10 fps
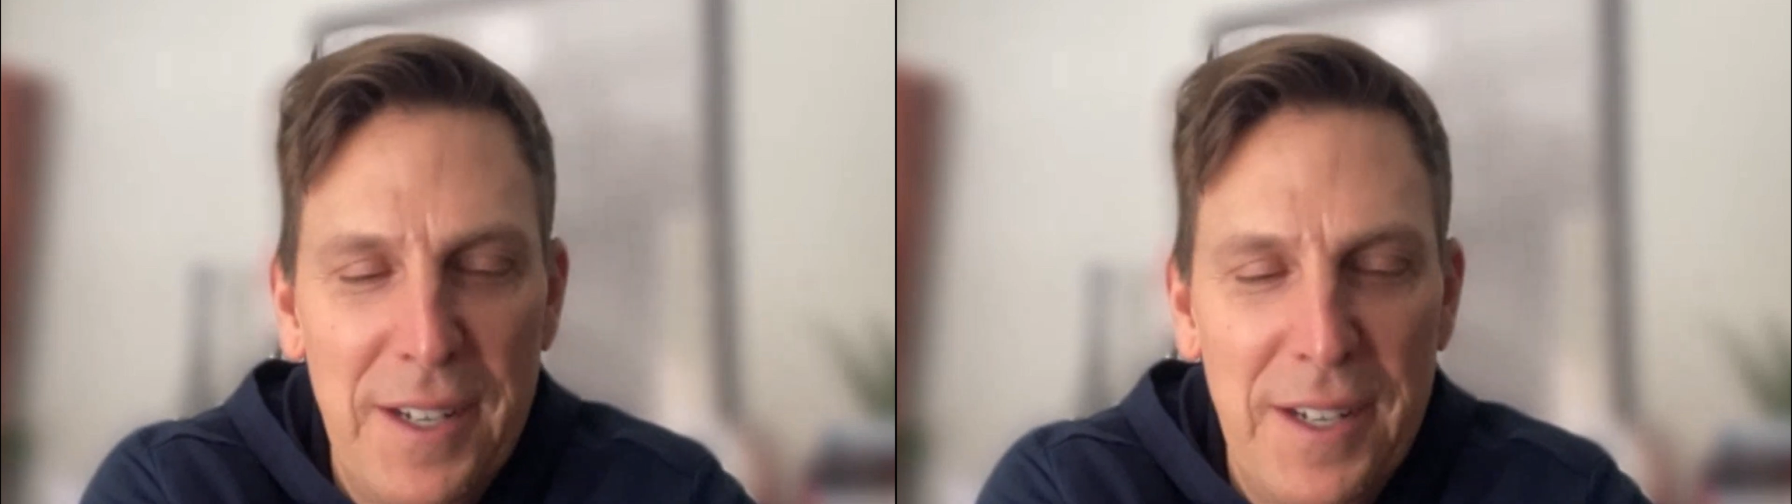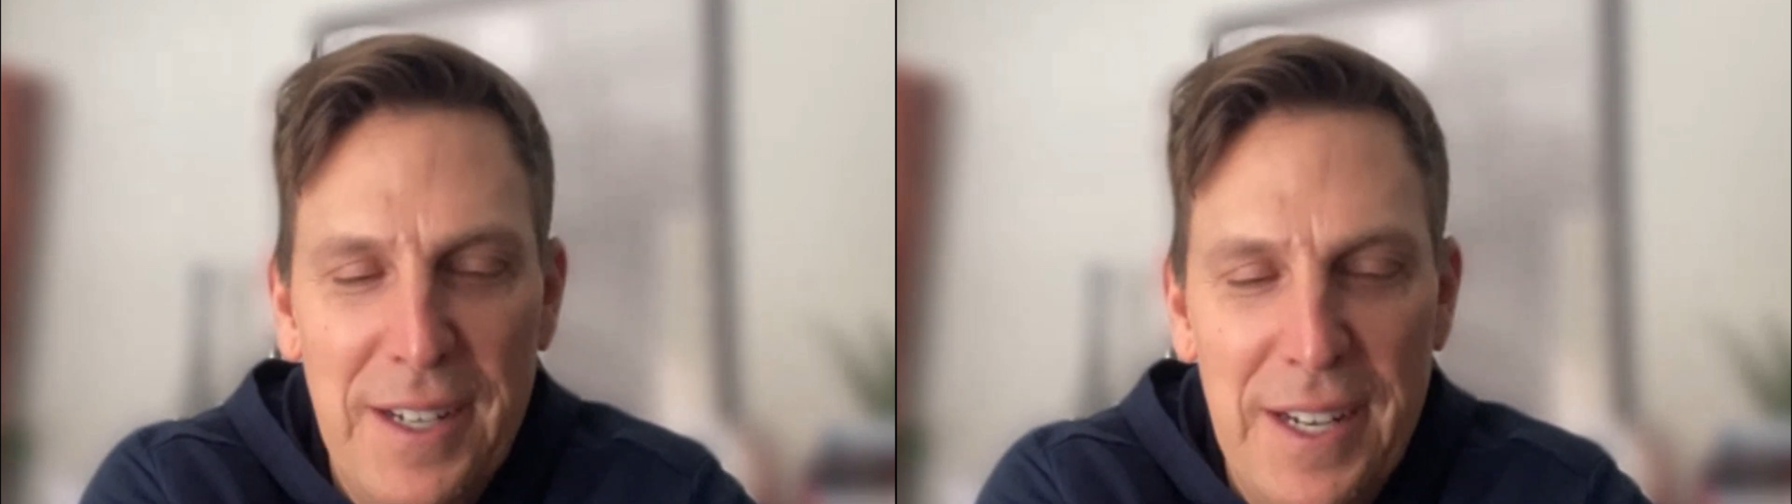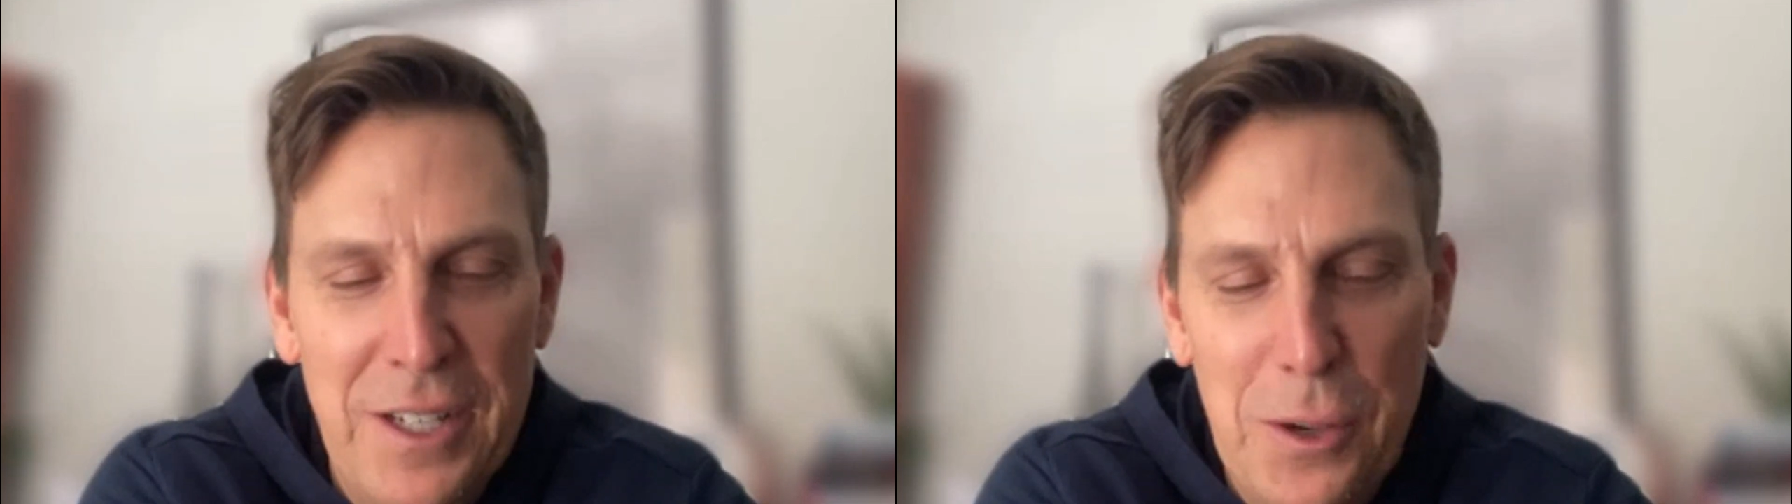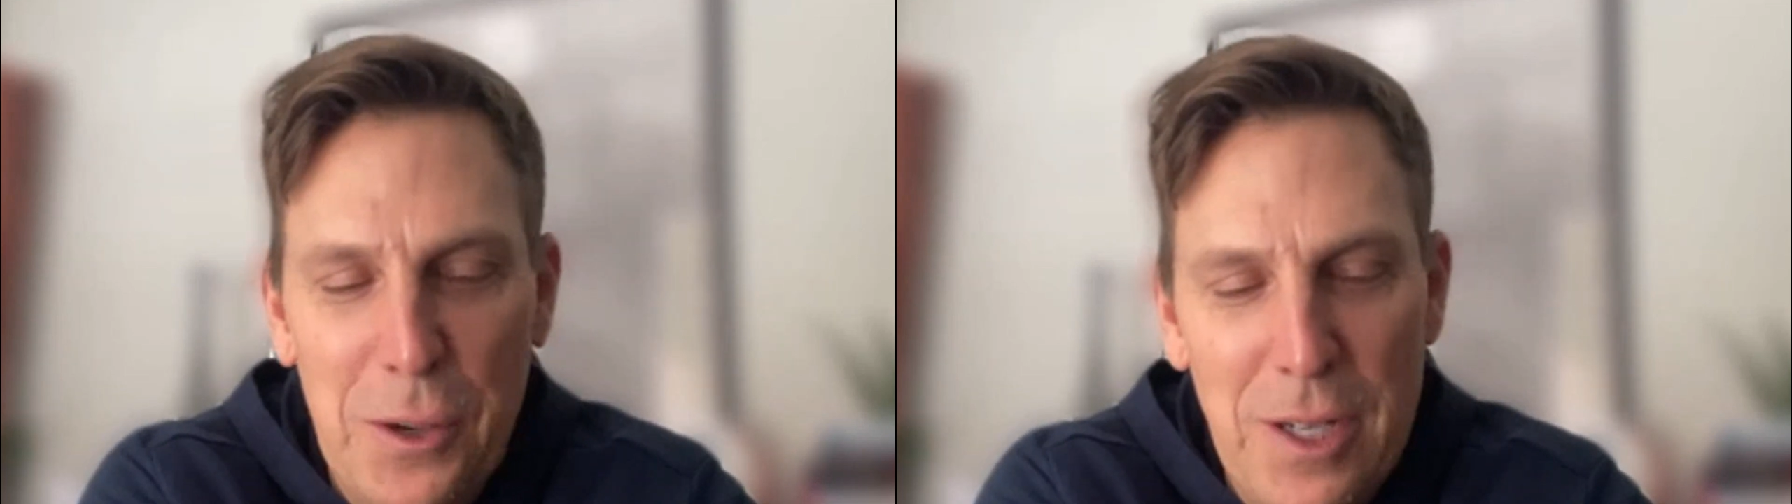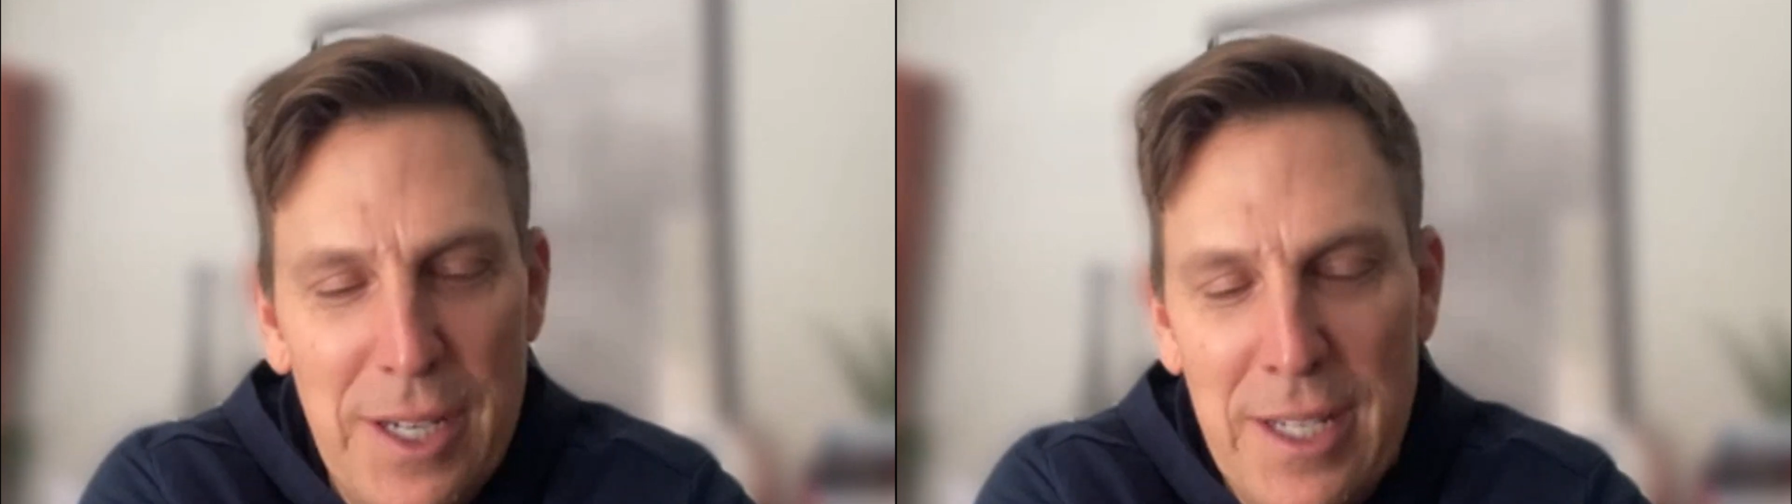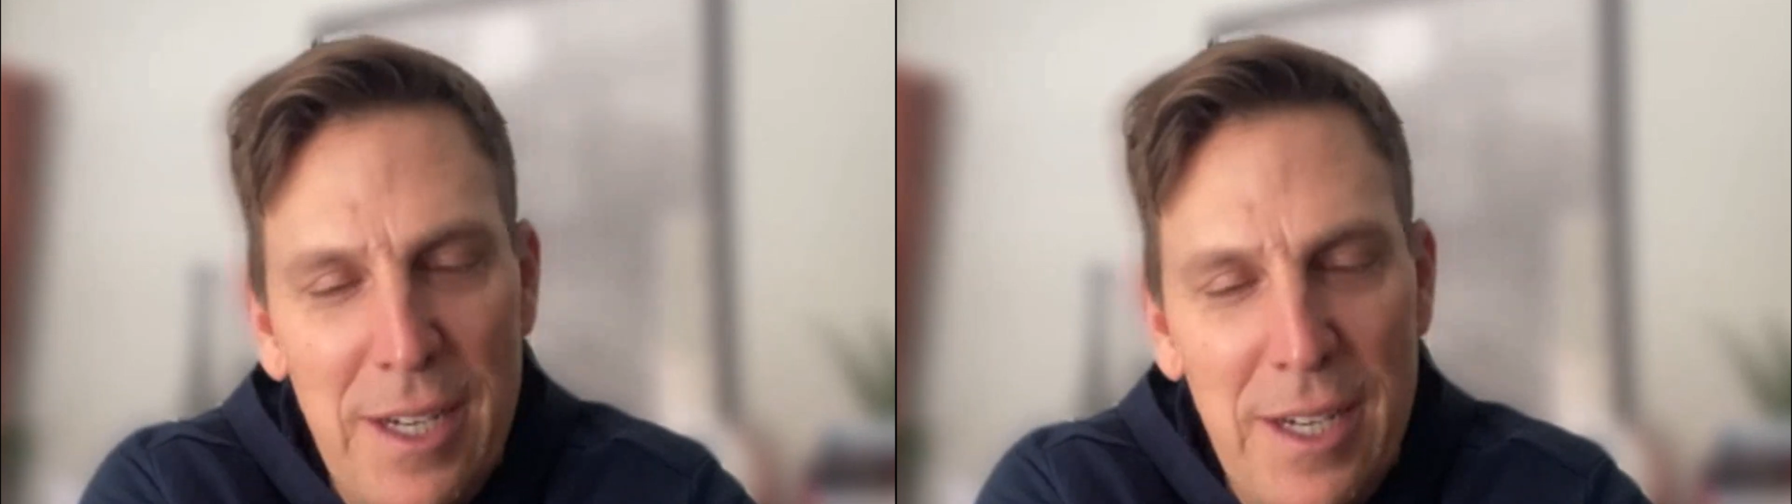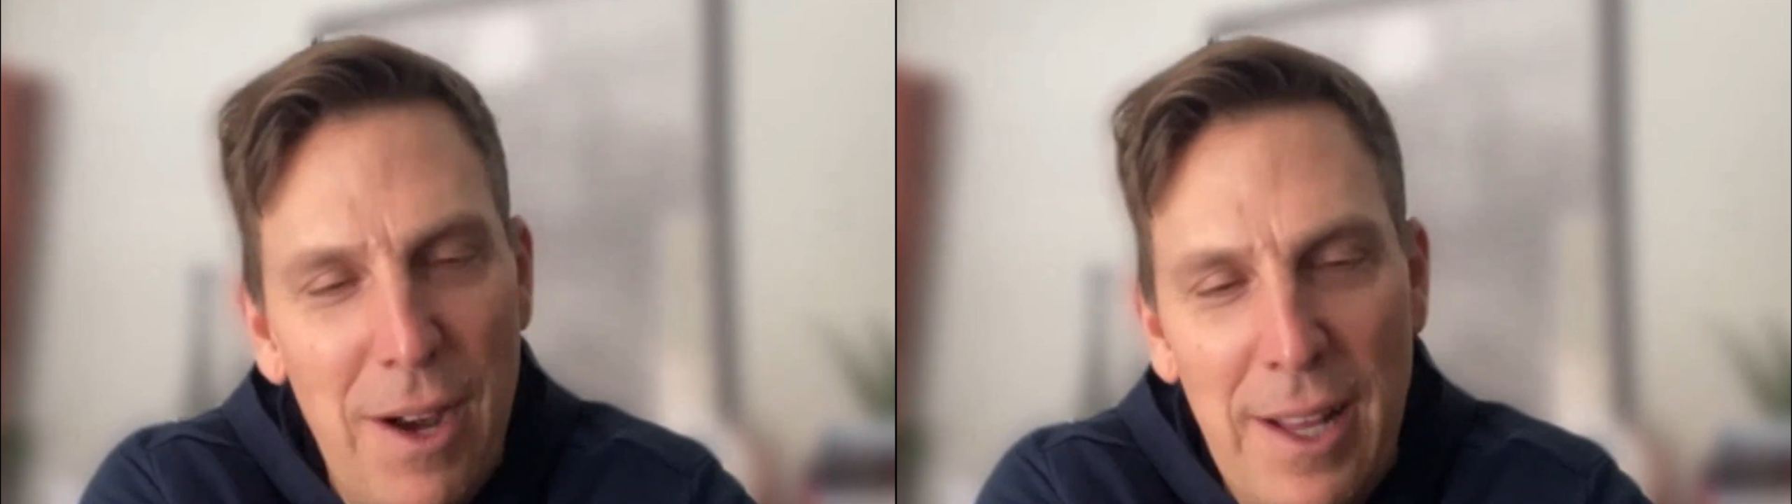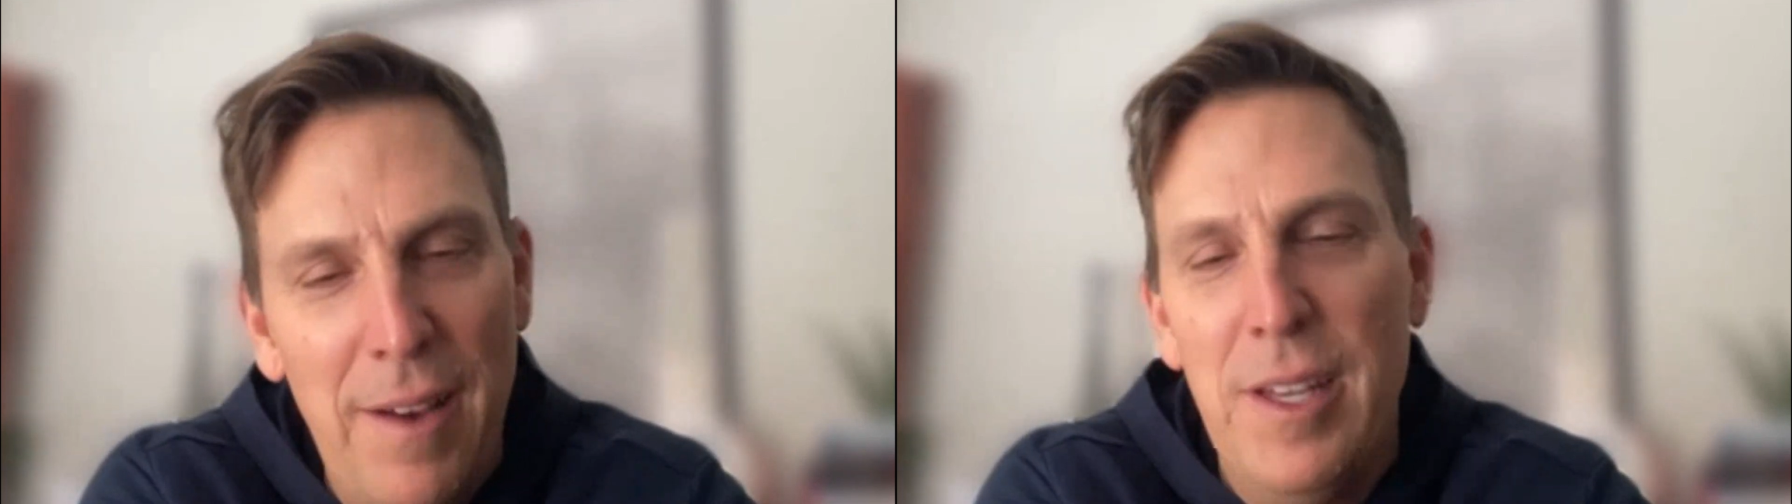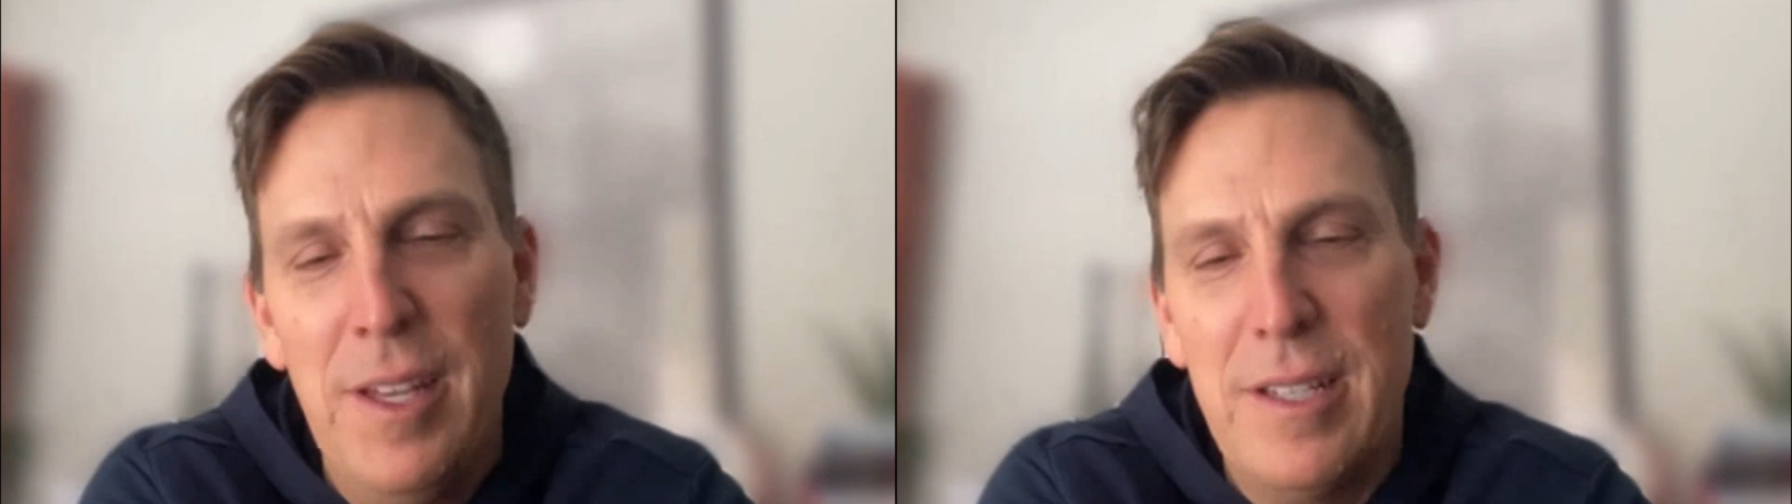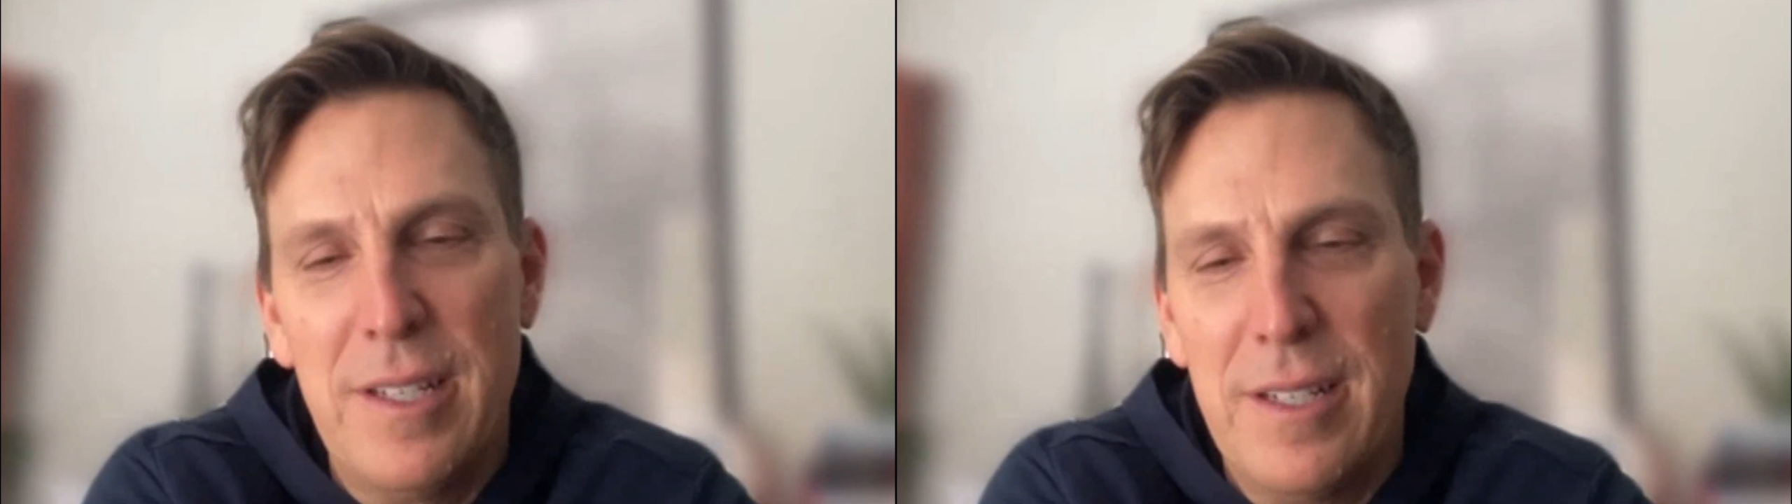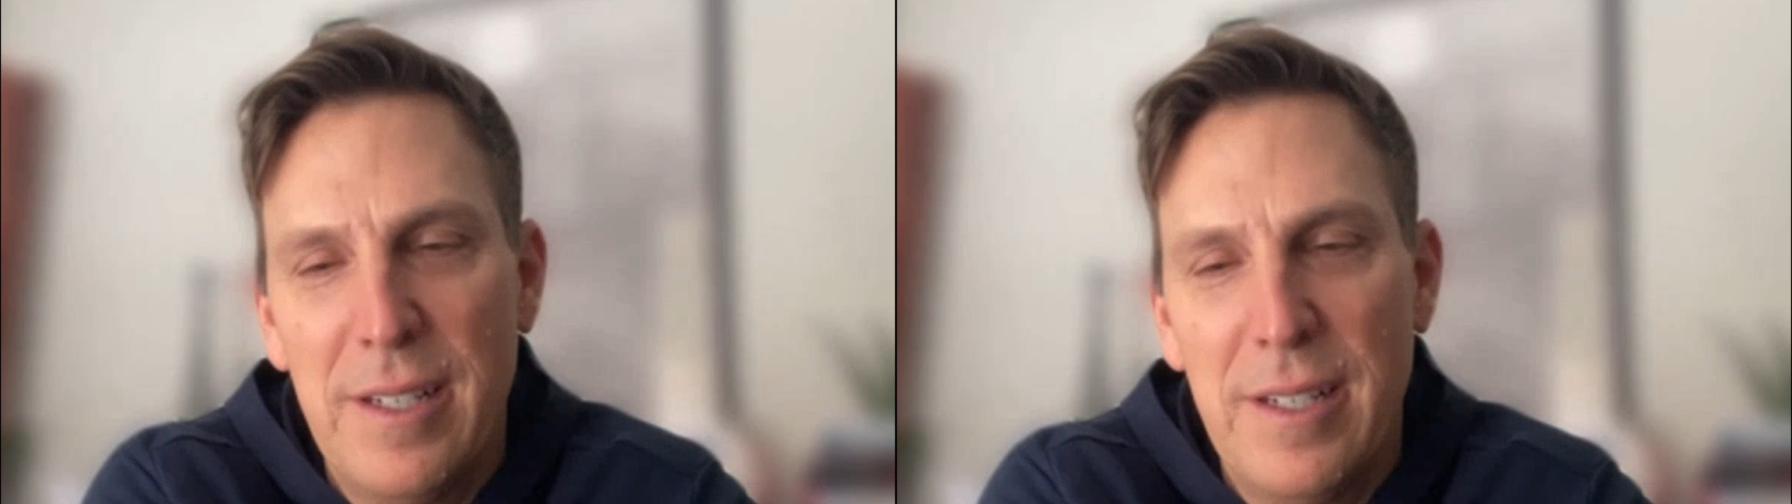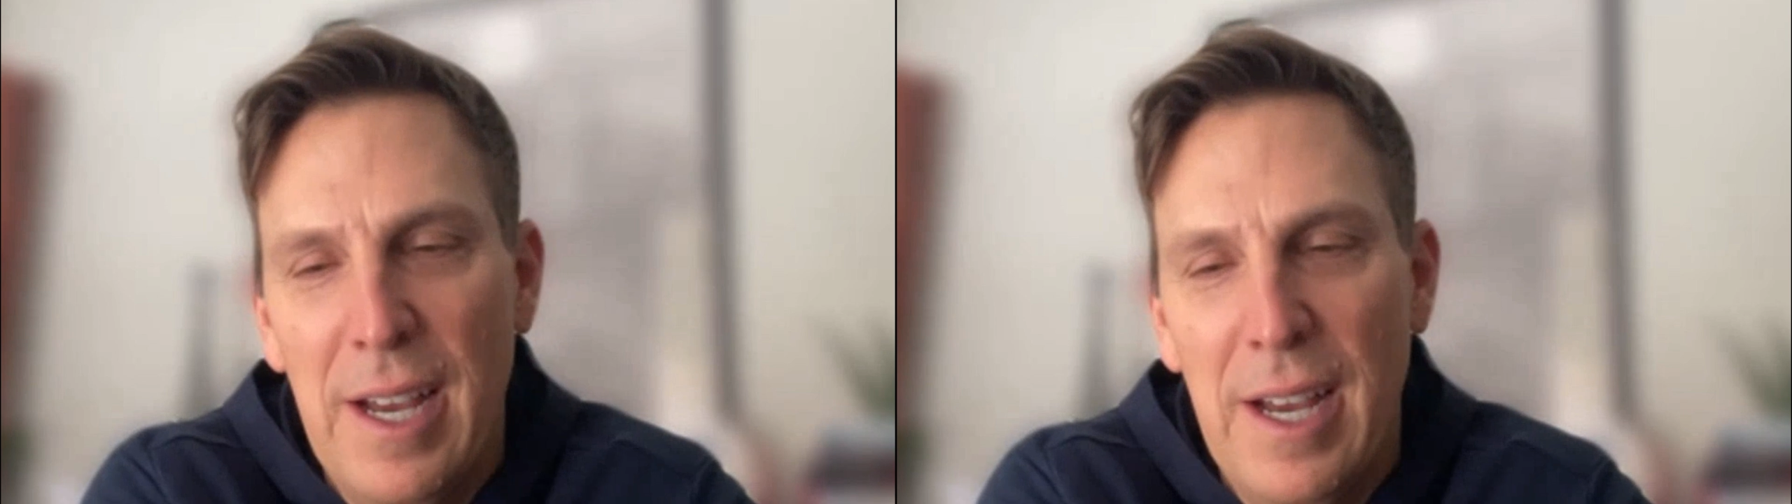And Torts says, you know, I love this.